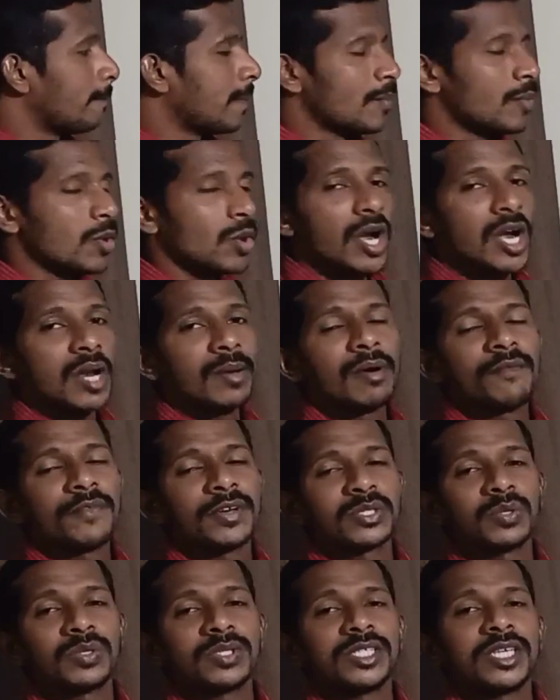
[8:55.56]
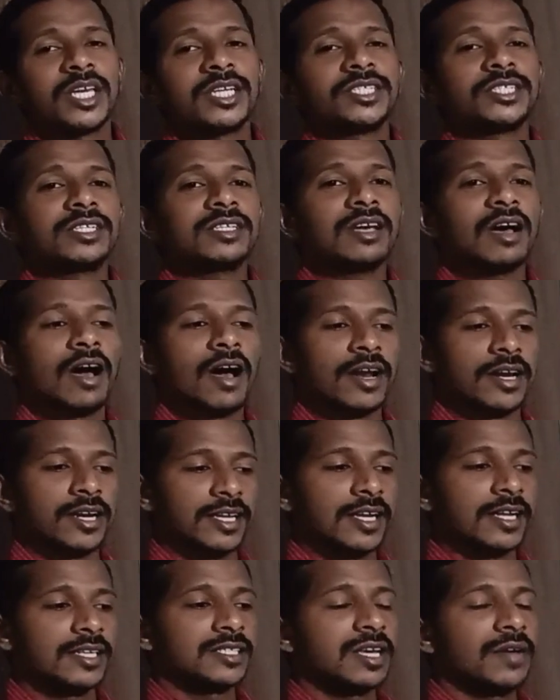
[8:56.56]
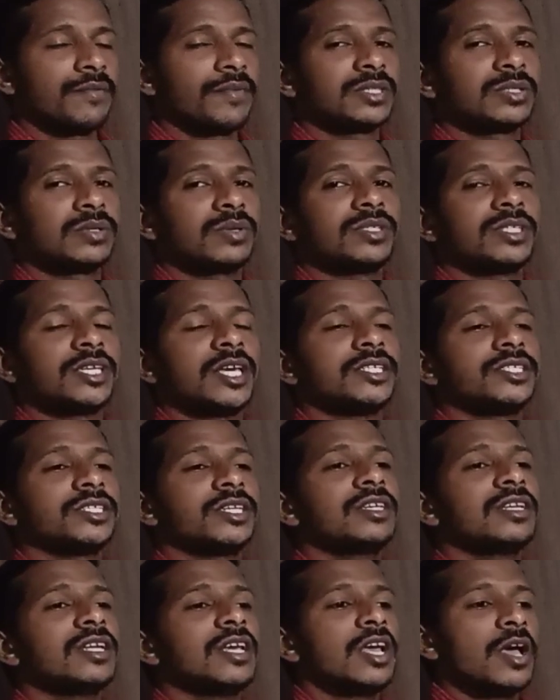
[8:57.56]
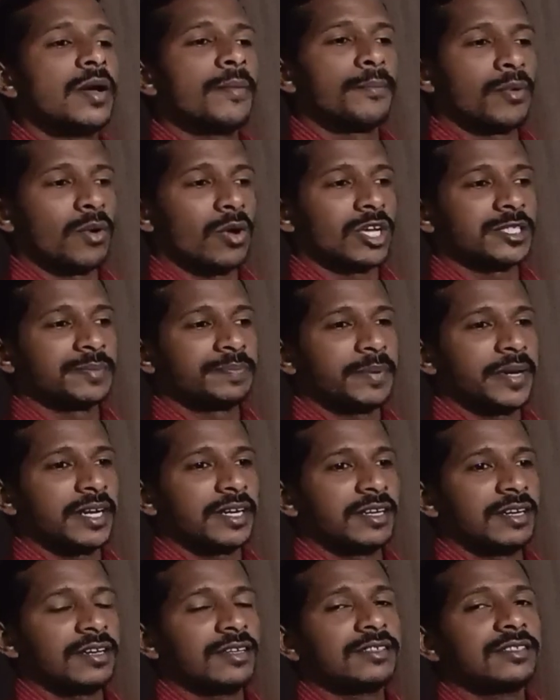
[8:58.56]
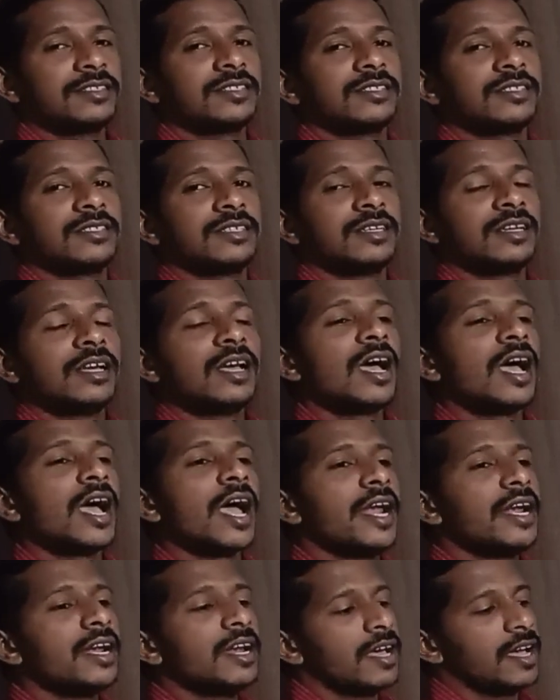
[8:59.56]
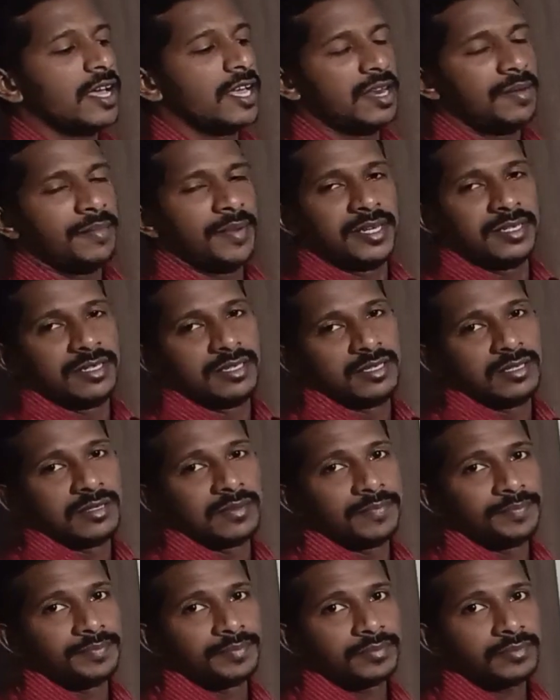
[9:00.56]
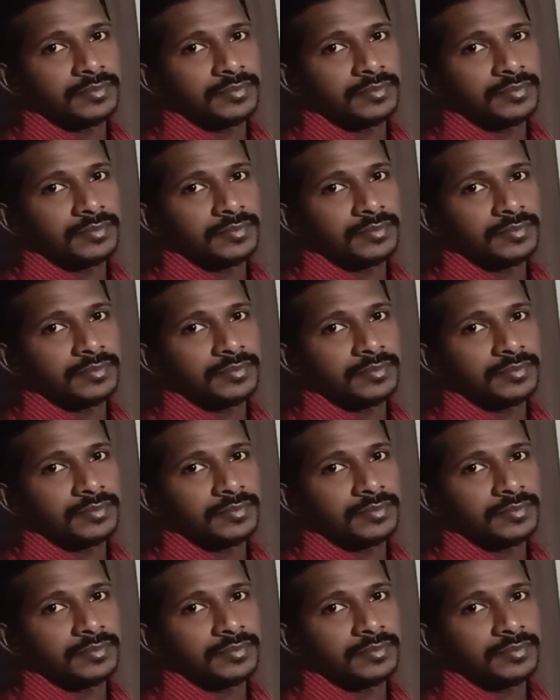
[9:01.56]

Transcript: Memorandum of Association, Articles of Association, Prospectus and Agreements.